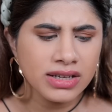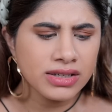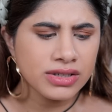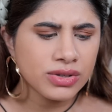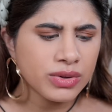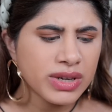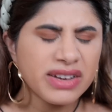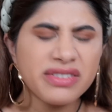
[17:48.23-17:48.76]

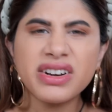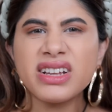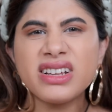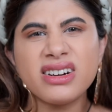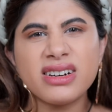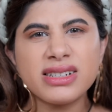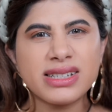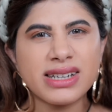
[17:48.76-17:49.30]
So give it a
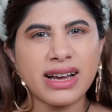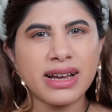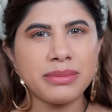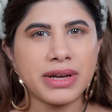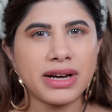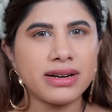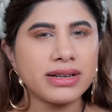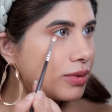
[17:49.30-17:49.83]
year's
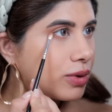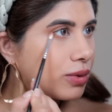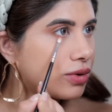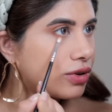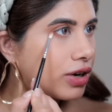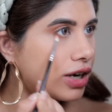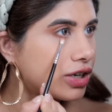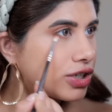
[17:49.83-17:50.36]
time. Yeah.
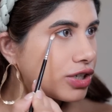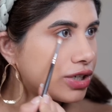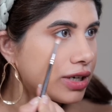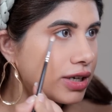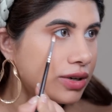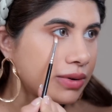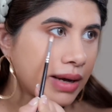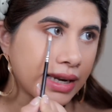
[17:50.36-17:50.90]
don't rush
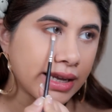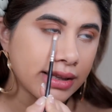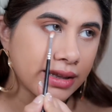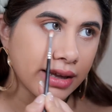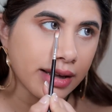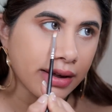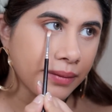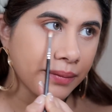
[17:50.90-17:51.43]
into
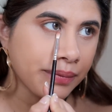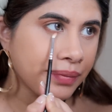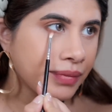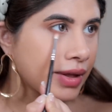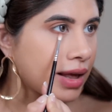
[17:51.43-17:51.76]
anything.